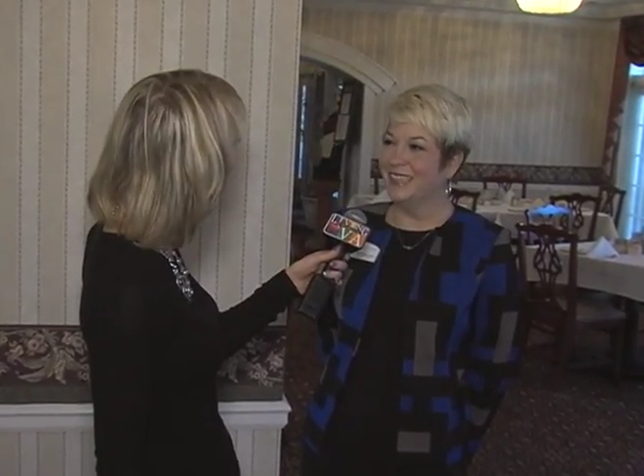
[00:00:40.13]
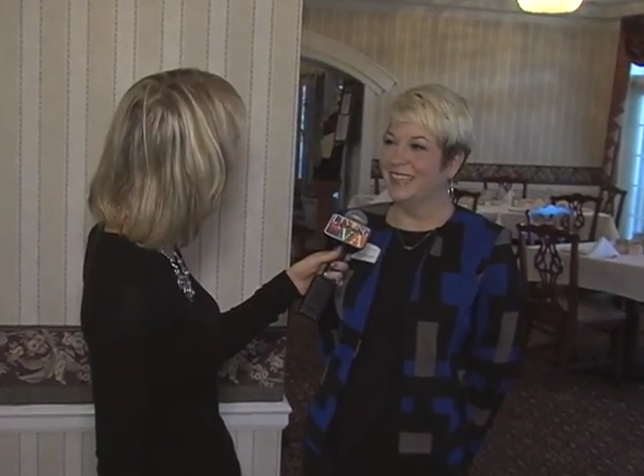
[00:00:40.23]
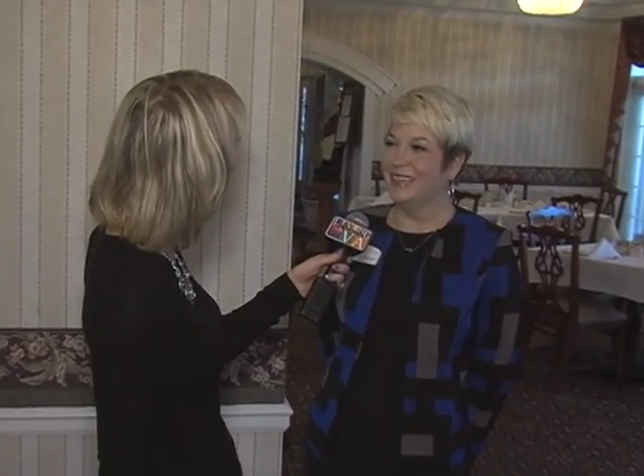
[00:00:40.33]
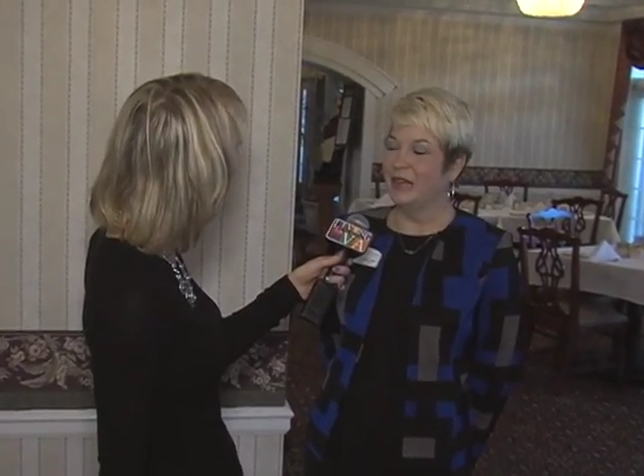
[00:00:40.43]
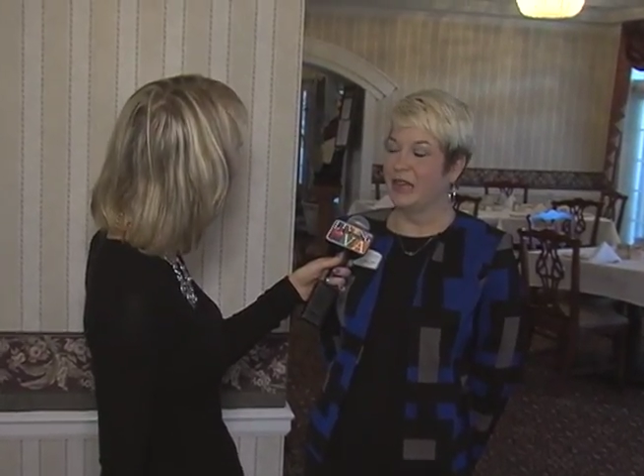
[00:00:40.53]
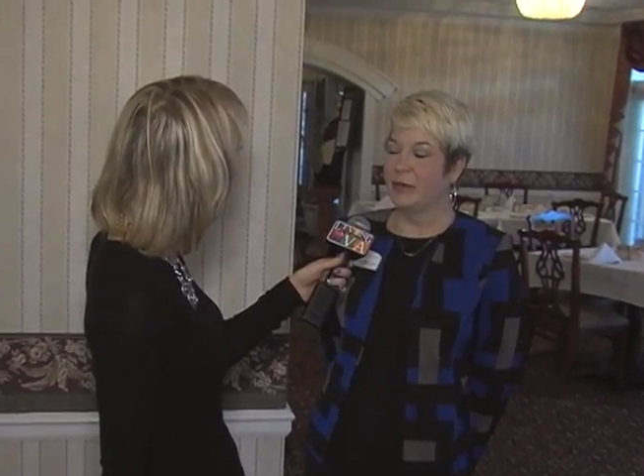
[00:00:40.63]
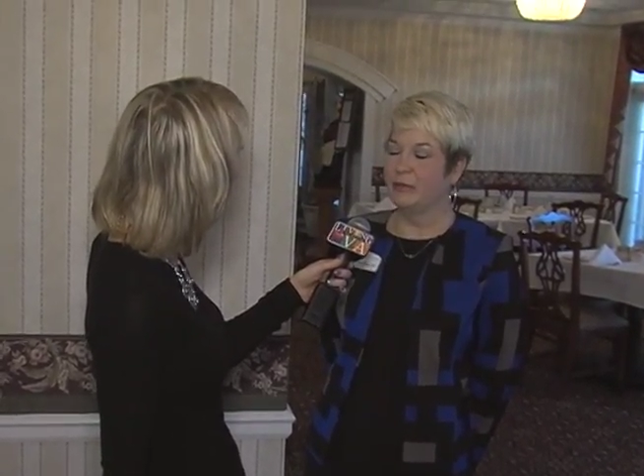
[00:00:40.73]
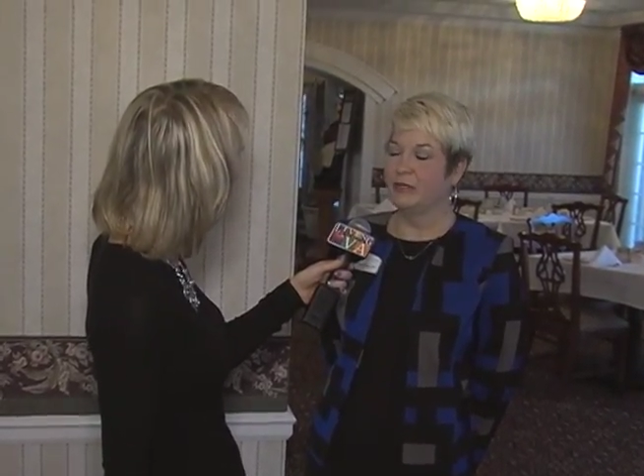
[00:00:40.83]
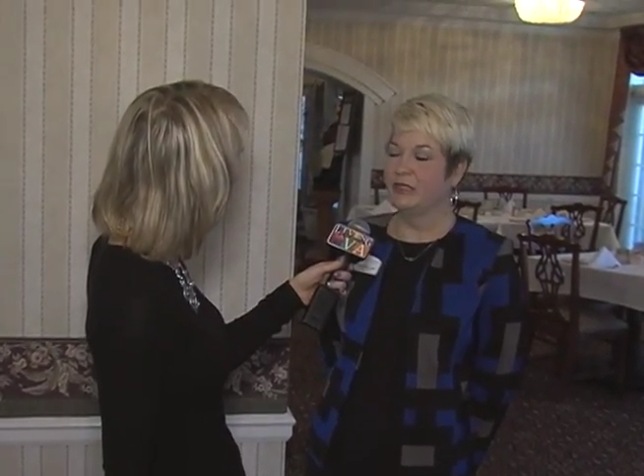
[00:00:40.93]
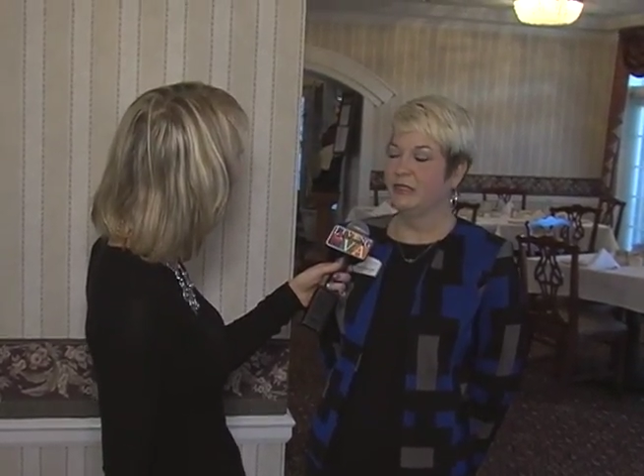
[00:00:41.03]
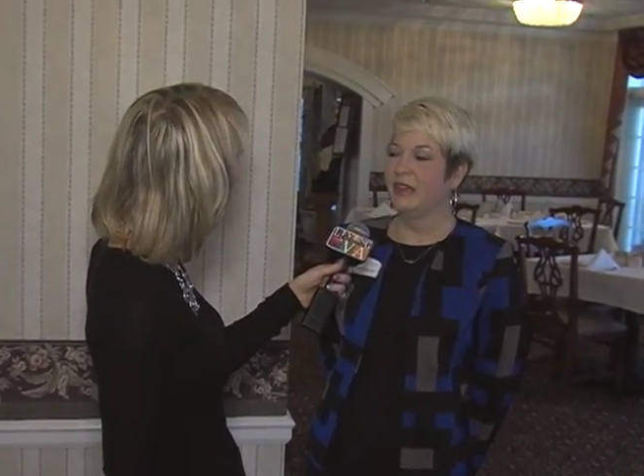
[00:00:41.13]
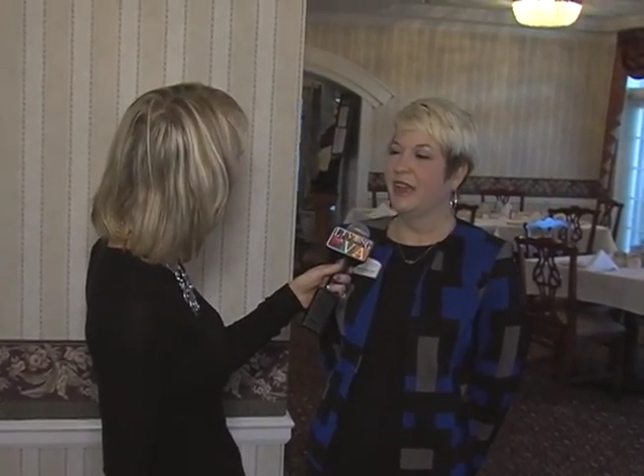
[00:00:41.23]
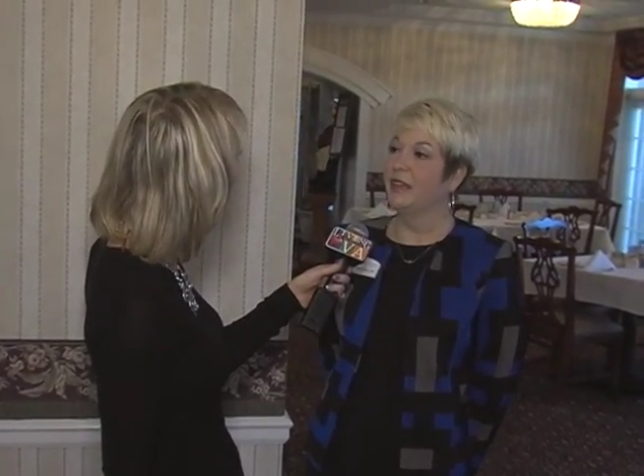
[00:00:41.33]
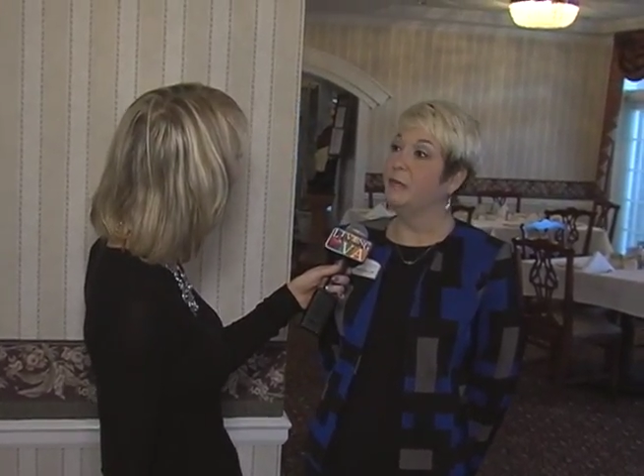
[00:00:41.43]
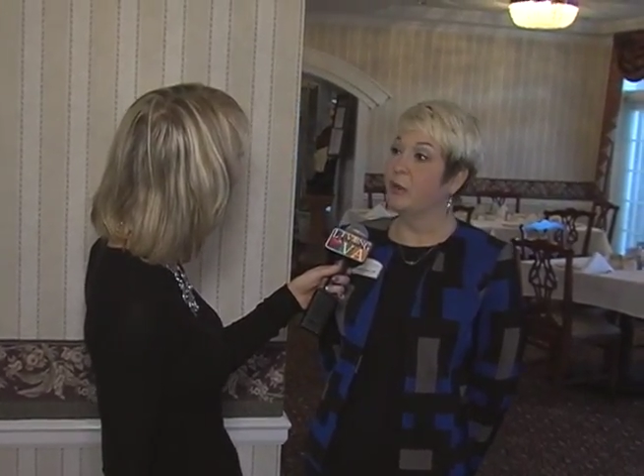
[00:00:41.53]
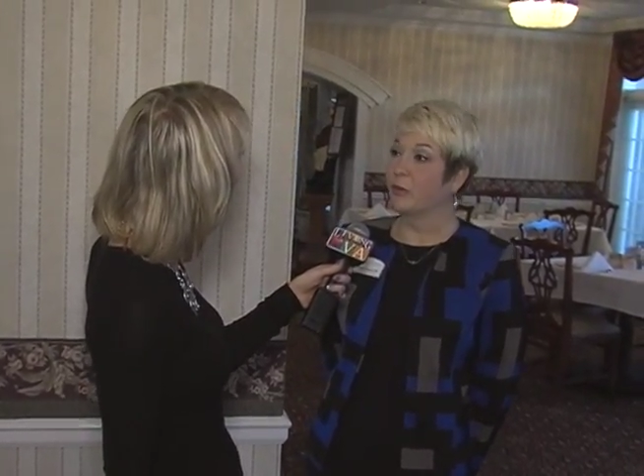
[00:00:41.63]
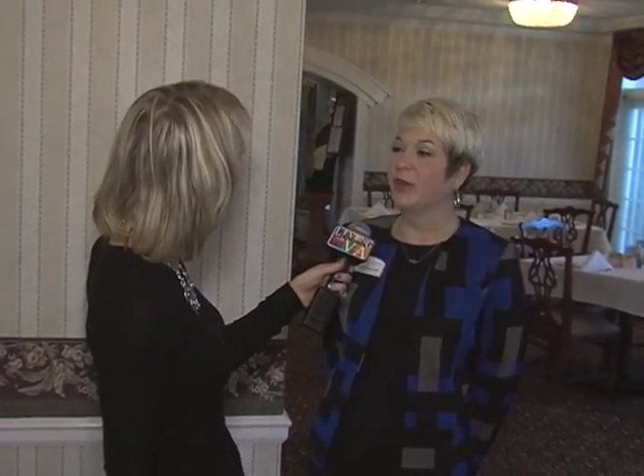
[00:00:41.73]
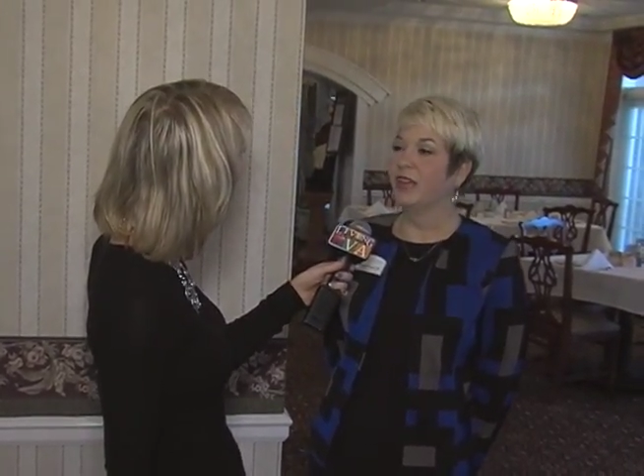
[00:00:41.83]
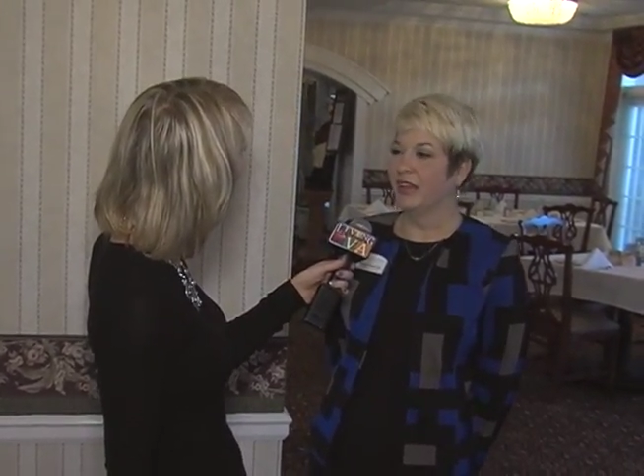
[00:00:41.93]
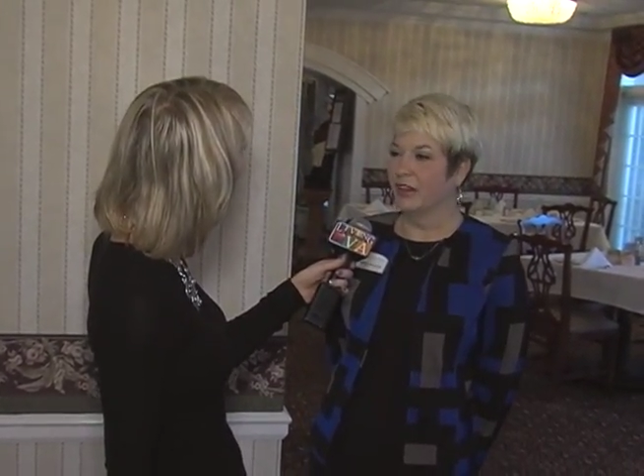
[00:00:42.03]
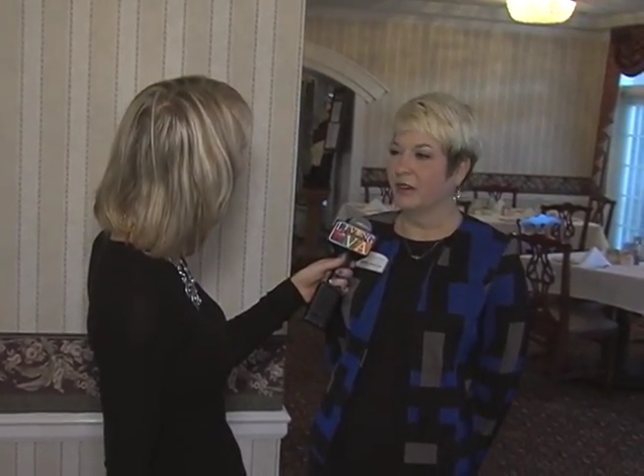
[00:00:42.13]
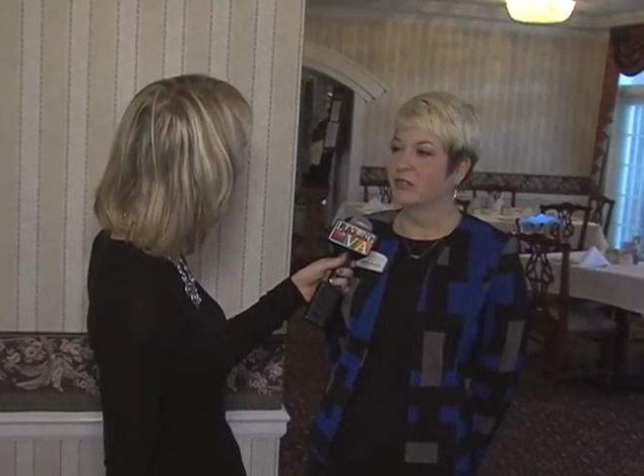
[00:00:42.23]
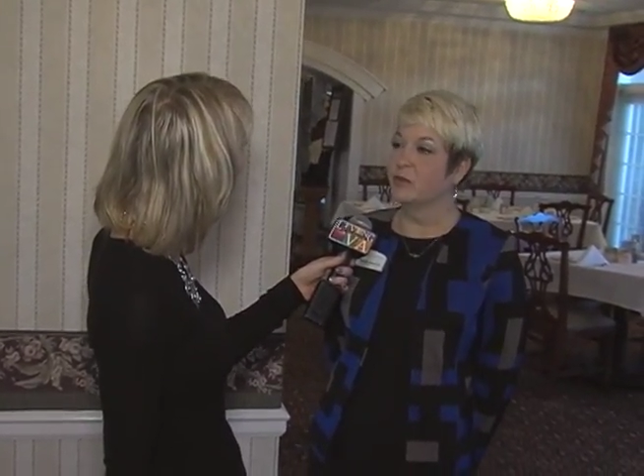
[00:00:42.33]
and then able to add a memory care,